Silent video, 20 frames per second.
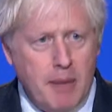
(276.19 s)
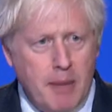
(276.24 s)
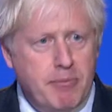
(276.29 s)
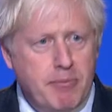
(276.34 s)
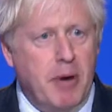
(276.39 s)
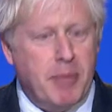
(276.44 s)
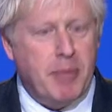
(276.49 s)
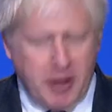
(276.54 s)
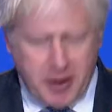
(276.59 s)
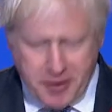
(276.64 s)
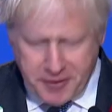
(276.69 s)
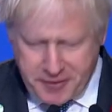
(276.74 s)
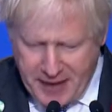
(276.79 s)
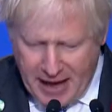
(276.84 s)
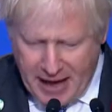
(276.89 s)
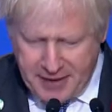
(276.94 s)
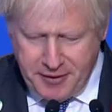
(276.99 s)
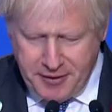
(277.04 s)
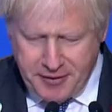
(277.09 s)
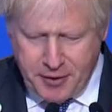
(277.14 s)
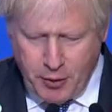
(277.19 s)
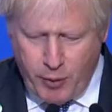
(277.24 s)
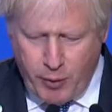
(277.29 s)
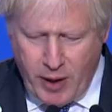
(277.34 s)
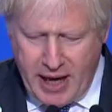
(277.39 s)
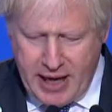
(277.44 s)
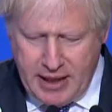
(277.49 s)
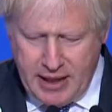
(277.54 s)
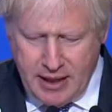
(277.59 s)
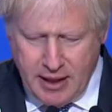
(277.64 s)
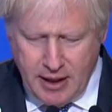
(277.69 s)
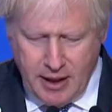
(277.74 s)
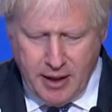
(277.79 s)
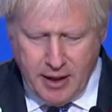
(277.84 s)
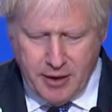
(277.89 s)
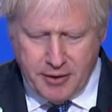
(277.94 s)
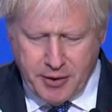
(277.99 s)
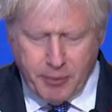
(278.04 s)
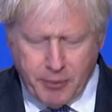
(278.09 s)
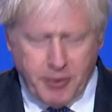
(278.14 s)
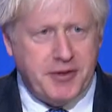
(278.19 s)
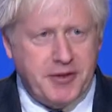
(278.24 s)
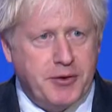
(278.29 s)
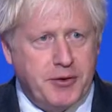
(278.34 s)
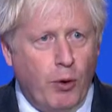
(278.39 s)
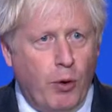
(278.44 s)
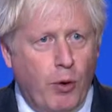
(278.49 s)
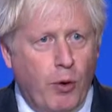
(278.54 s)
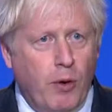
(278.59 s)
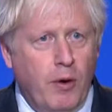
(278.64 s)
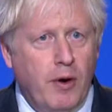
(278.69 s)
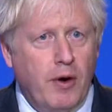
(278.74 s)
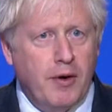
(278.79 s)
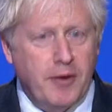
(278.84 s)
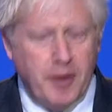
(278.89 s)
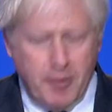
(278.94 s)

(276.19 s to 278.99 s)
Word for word: but because that is the way to restore